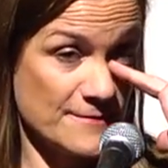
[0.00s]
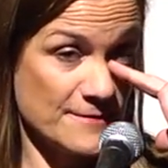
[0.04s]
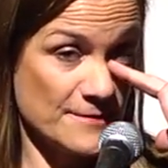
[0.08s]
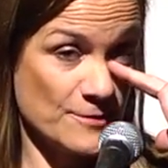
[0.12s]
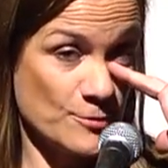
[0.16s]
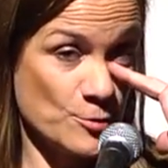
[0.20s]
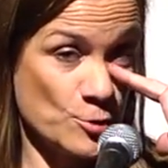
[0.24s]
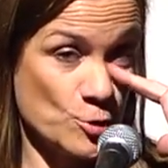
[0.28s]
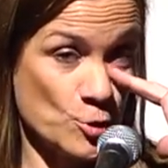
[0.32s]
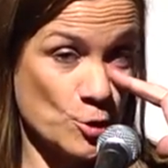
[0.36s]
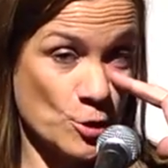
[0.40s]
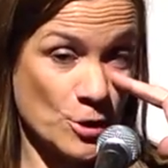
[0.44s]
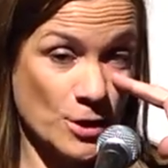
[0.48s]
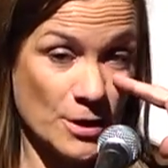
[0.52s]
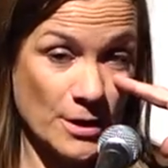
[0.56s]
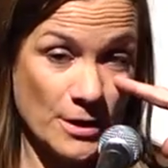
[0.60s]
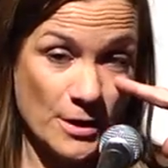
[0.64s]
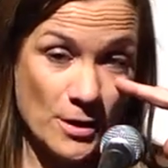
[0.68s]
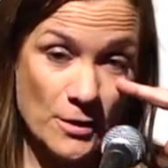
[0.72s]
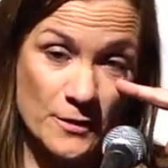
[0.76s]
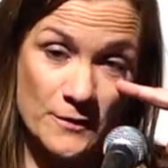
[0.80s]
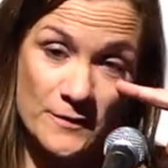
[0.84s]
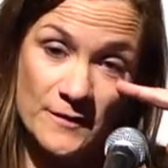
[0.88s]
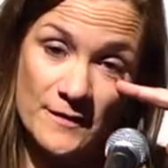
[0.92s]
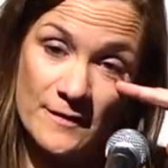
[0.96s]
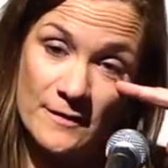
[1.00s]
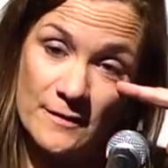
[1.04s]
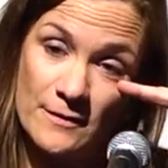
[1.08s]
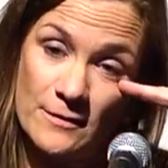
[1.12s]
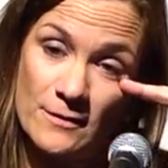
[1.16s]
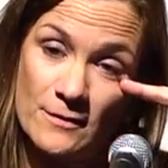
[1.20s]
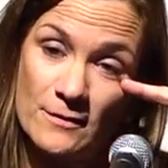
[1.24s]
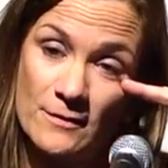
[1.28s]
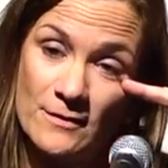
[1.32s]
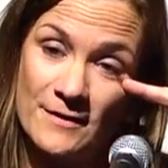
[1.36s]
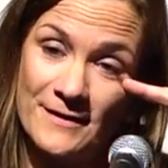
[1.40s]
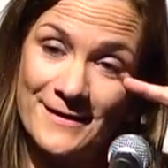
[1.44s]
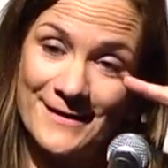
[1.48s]
hook goes
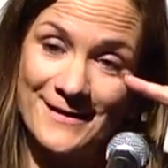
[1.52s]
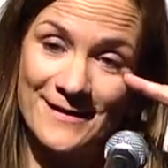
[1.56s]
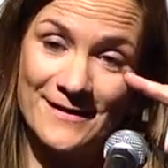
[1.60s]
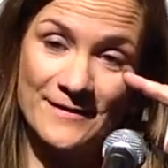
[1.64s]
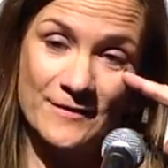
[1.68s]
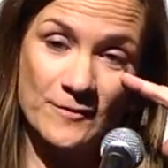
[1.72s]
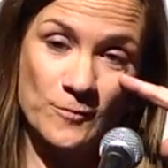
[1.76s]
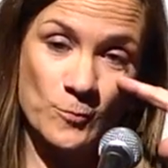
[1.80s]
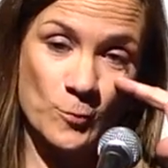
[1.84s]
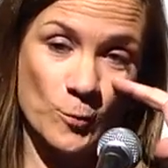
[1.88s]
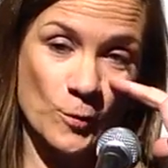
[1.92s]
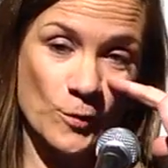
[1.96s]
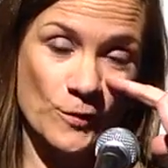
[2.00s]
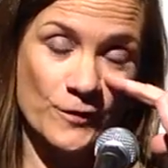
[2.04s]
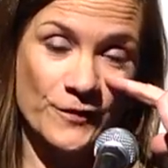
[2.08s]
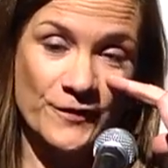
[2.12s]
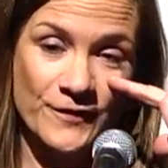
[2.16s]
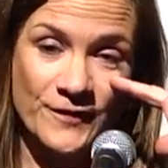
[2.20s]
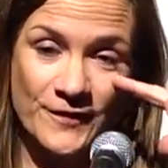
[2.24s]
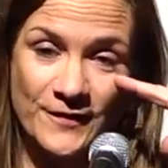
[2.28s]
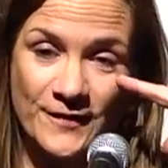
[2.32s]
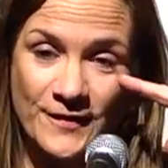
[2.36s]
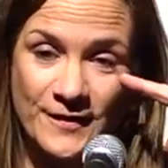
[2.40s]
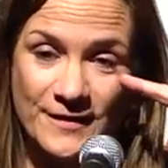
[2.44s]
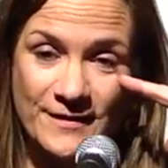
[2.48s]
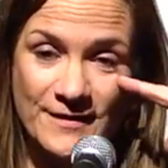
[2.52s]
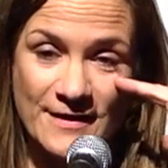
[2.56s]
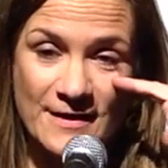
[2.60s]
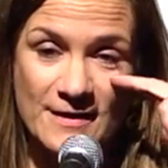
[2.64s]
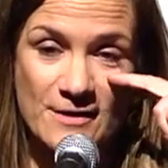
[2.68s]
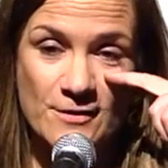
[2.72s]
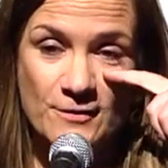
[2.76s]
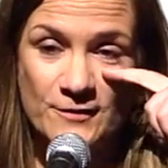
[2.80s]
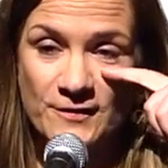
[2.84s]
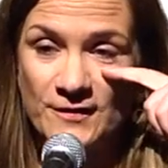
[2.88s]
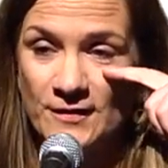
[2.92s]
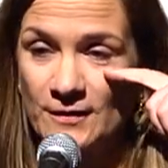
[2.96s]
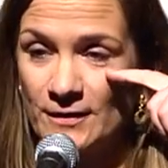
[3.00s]
under and it gets worse as the day
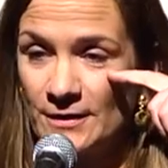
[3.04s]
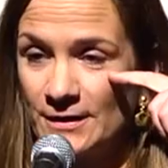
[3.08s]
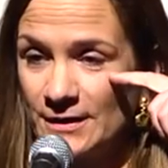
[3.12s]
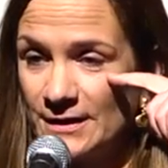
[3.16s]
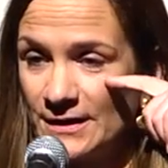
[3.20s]
goes on.